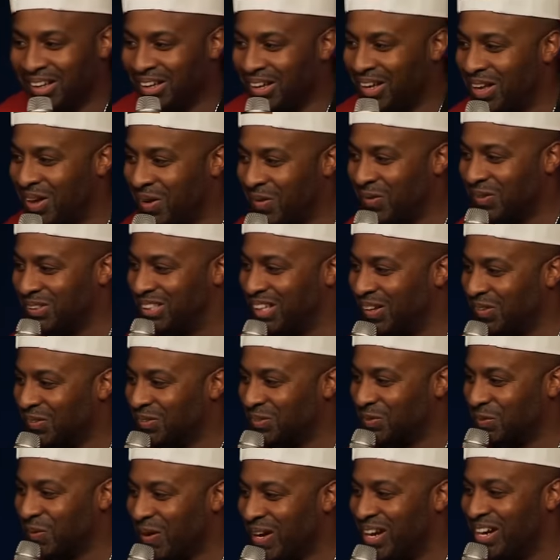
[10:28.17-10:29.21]
it was, it was
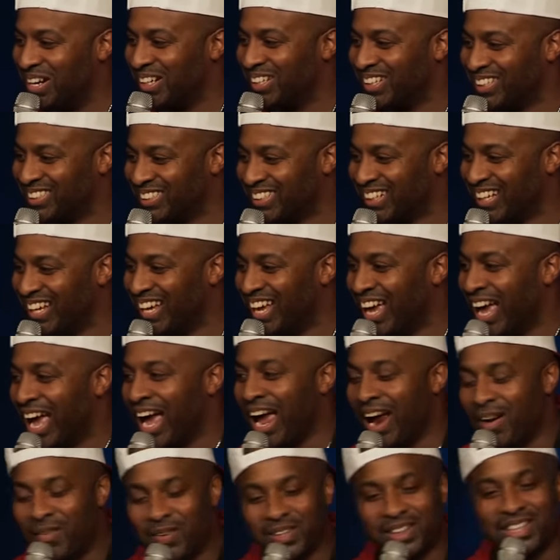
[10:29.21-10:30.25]
weird. Like,
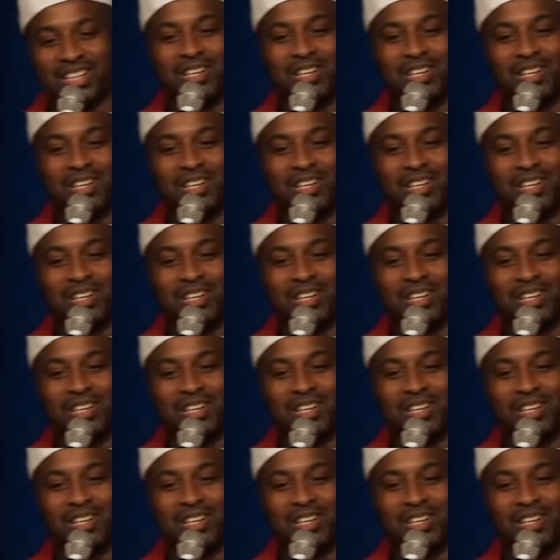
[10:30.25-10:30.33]
everything